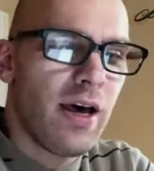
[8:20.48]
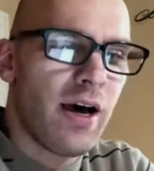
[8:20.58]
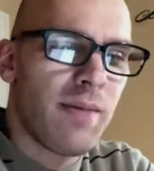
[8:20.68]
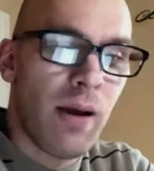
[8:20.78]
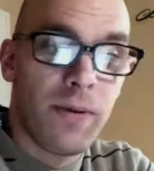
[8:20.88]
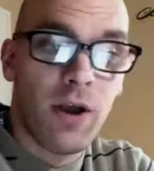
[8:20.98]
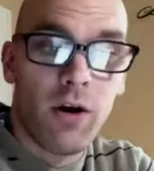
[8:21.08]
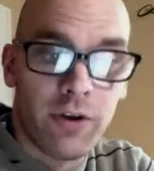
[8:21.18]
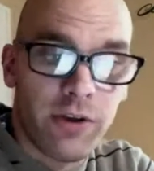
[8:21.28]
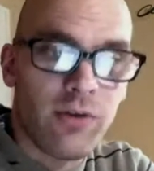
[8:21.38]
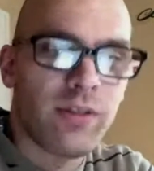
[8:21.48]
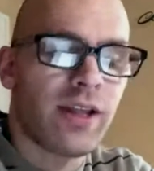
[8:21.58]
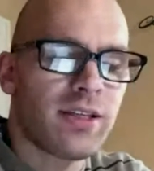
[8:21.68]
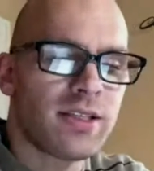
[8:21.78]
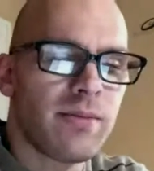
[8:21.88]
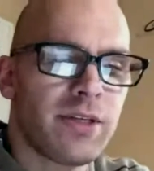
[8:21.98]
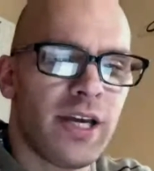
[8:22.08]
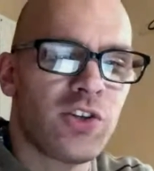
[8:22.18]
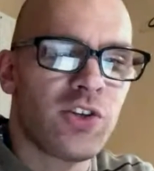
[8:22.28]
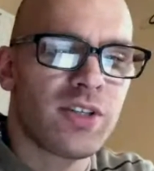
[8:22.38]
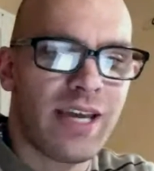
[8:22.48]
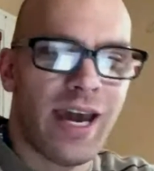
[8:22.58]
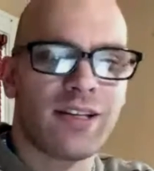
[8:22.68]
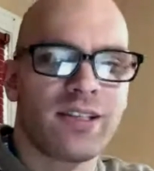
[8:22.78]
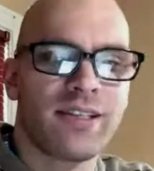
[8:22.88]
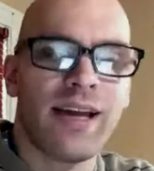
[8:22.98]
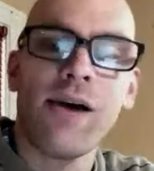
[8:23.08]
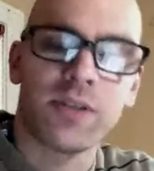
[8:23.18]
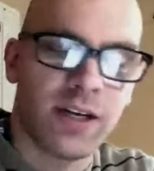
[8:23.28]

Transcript: It might be argued that these limitations cast doubt